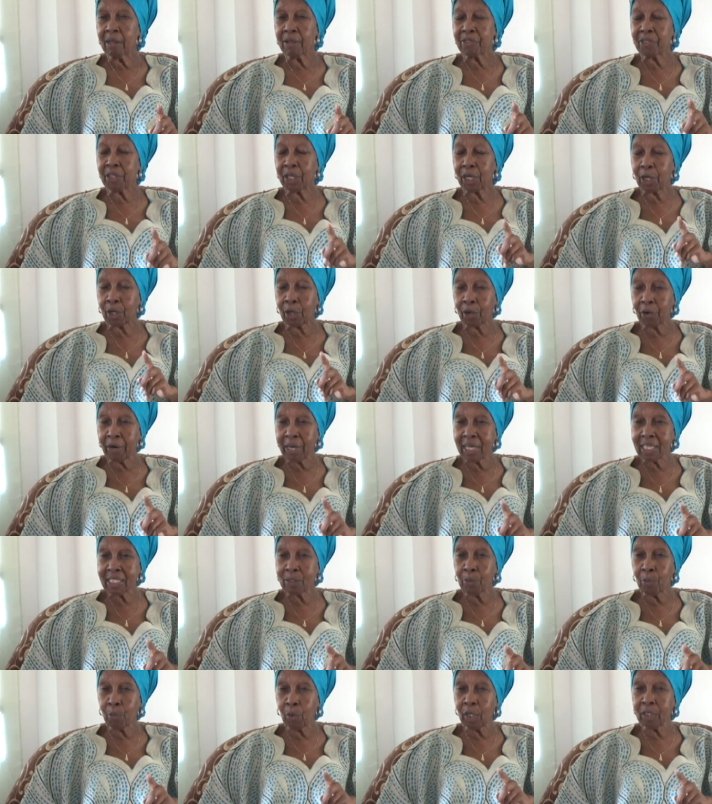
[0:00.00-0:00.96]
the
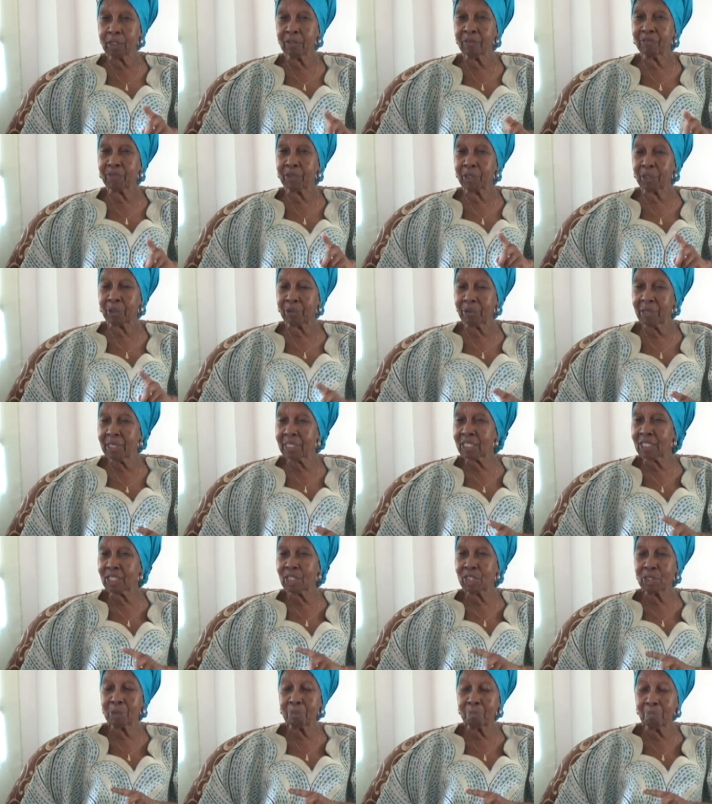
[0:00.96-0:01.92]
great, one of the
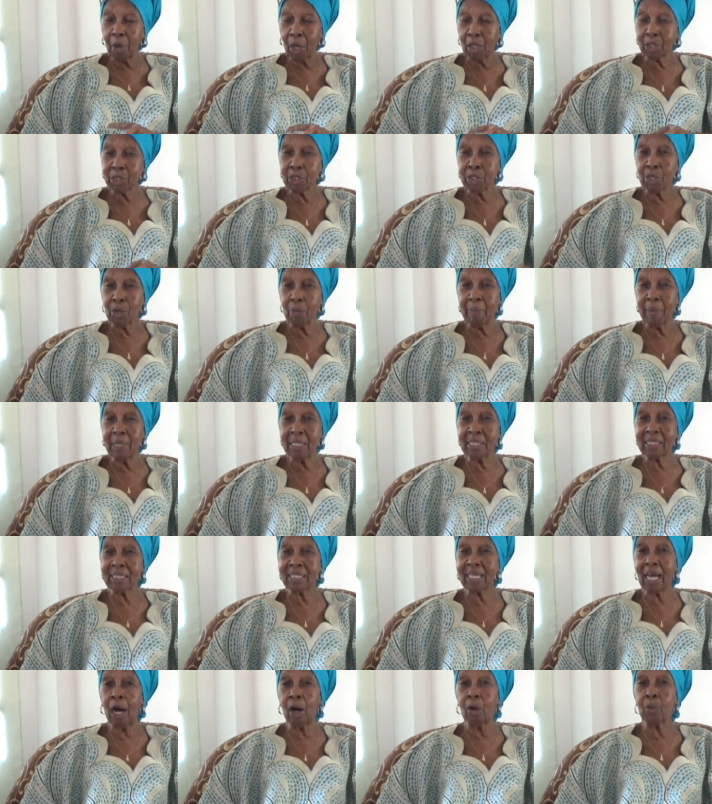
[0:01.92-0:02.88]
greatest
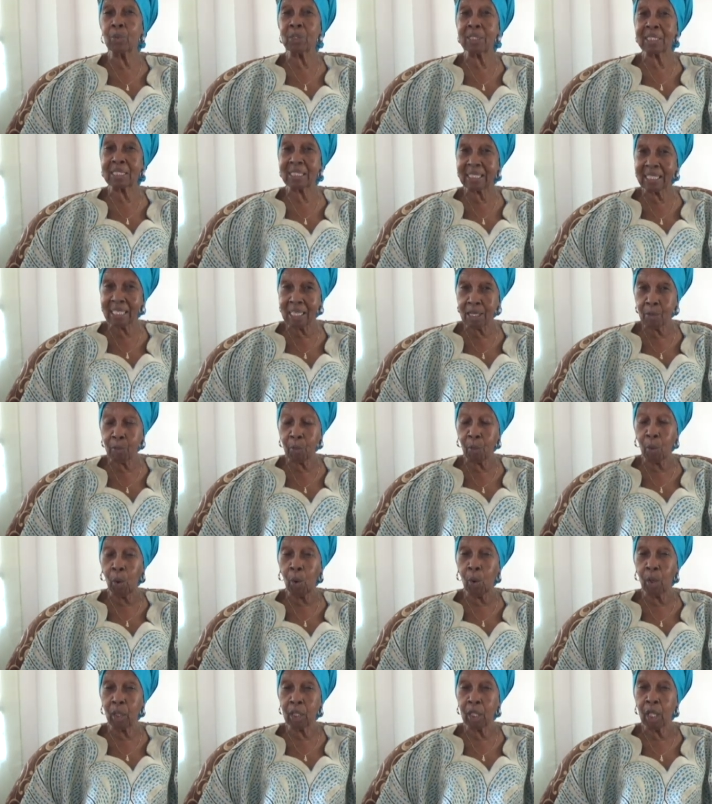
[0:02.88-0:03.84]
monuments, our
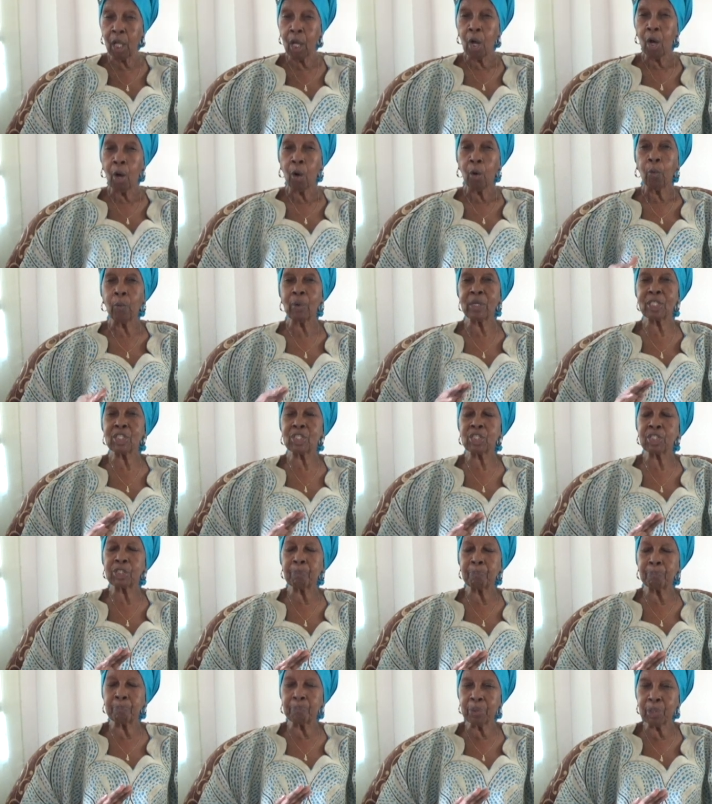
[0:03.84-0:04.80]
seawall, which
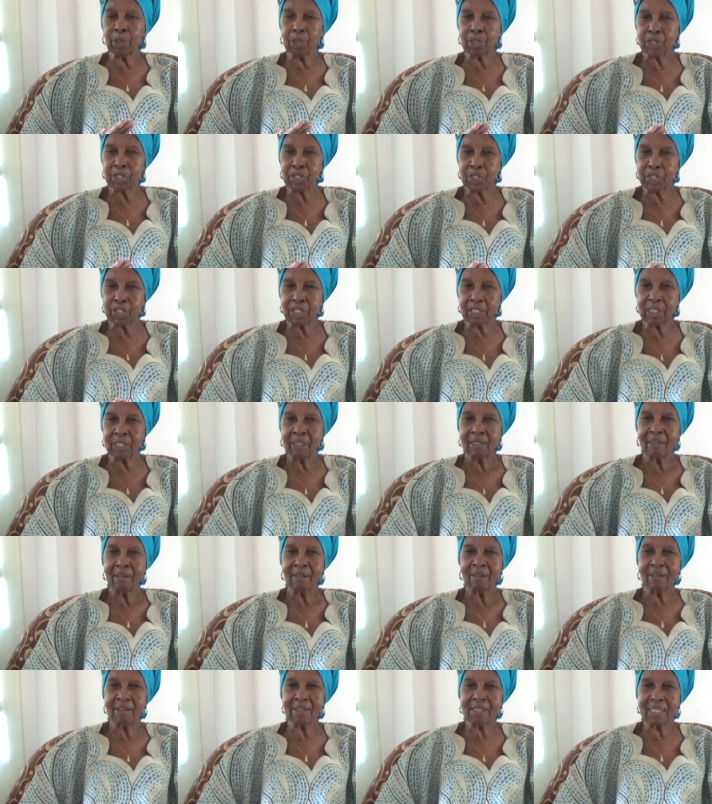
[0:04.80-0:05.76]
pushed
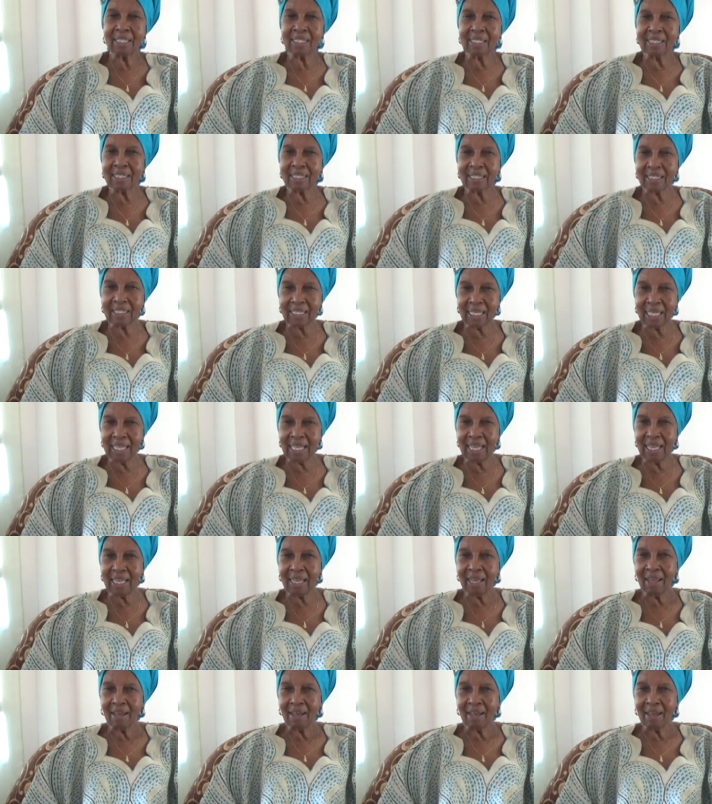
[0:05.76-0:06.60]
the sea